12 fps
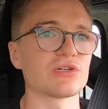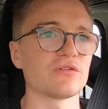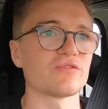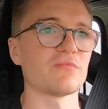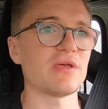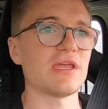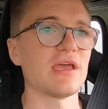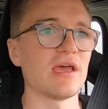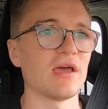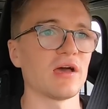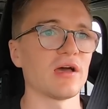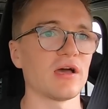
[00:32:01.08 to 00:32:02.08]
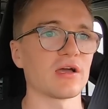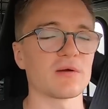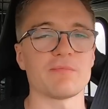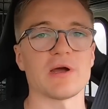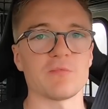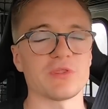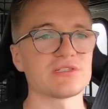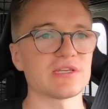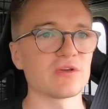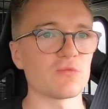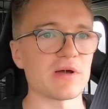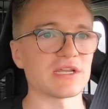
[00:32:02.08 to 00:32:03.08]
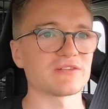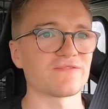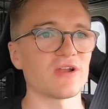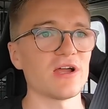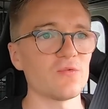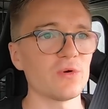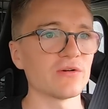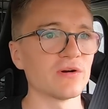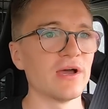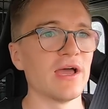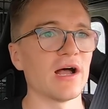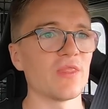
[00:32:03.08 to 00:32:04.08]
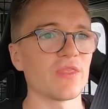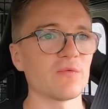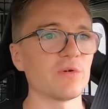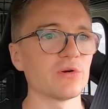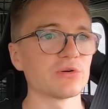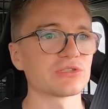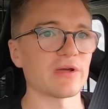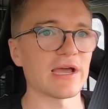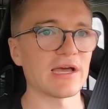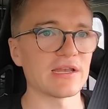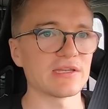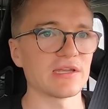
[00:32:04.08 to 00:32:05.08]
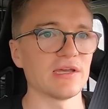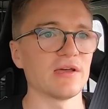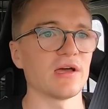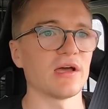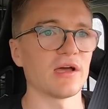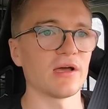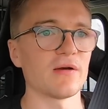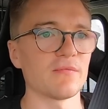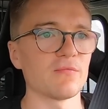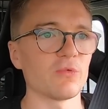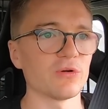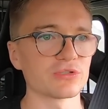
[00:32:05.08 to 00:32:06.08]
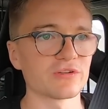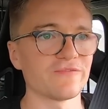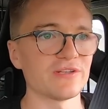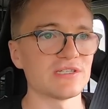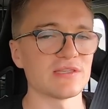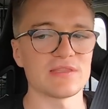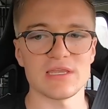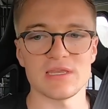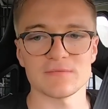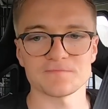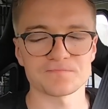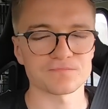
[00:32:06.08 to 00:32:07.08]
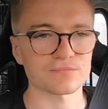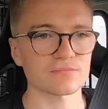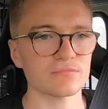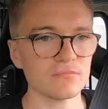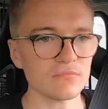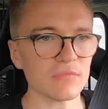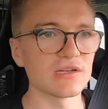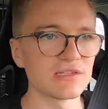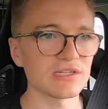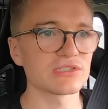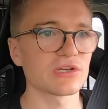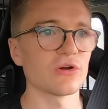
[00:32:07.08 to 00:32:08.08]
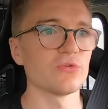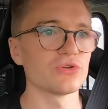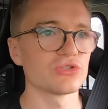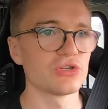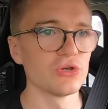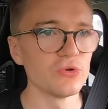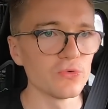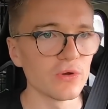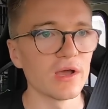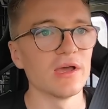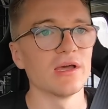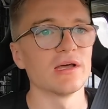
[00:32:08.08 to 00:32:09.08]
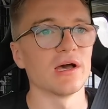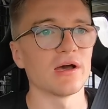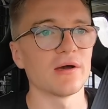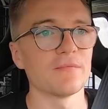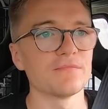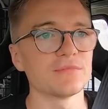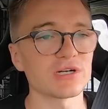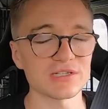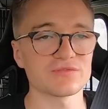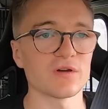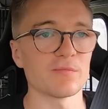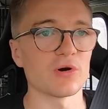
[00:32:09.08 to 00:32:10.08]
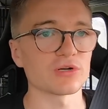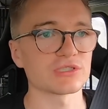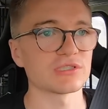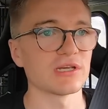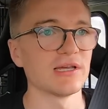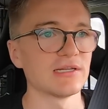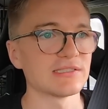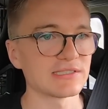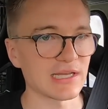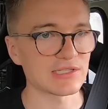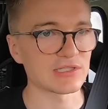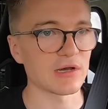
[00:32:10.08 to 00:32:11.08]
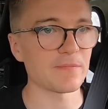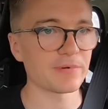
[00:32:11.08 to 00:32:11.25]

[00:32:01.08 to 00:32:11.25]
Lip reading: for me, combined with the single mass flywheel. And then we also had, we also fitted the Disco 2 transfer box setup